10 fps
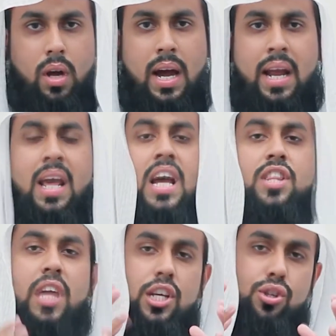Quran,
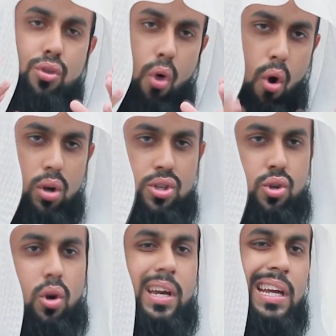they should
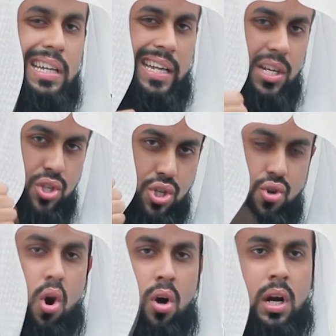also intend
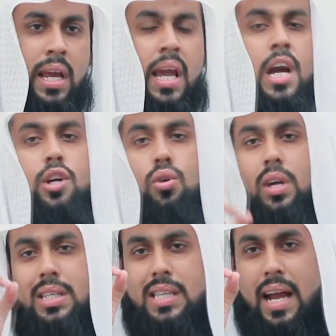strongly to
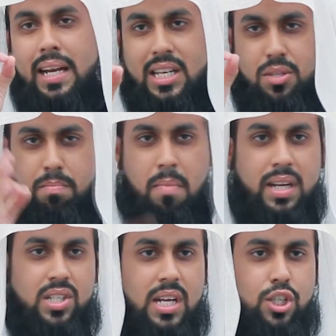recite as
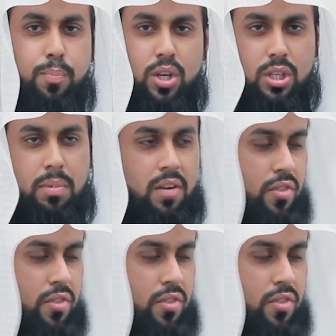much as possible